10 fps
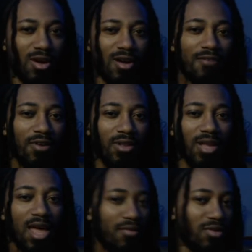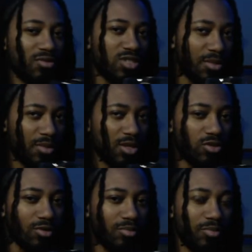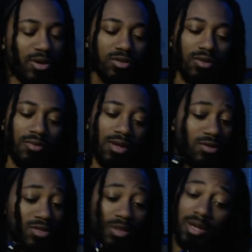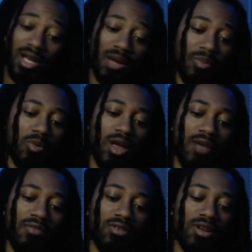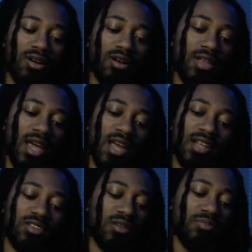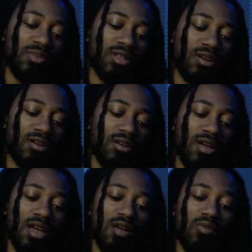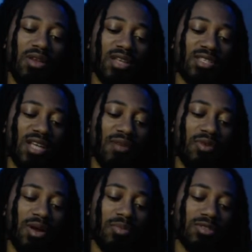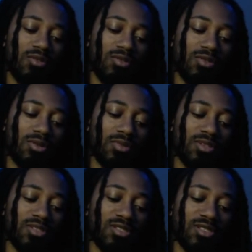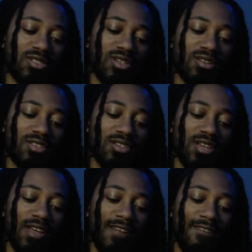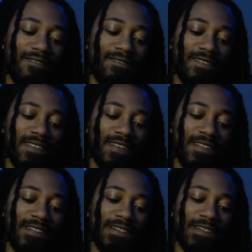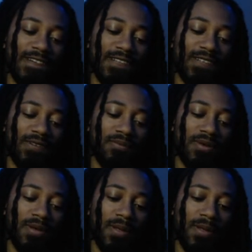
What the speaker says: fairly heavy on some of the certain beers over there. So I'm going to kind of pour heavy on there. The head is going to be there. And while that time frame is going on, I'm just going to talk to you a little bit.